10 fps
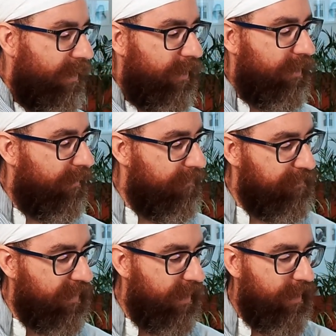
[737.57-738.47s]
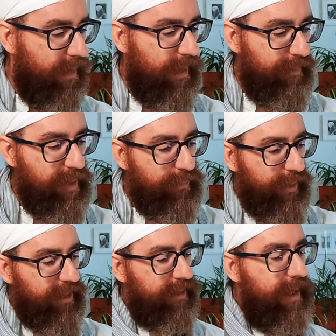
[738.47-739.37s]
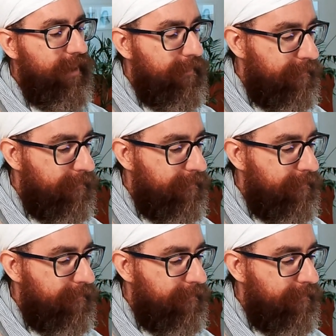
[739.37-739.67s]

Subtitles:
Ong. Let me bring the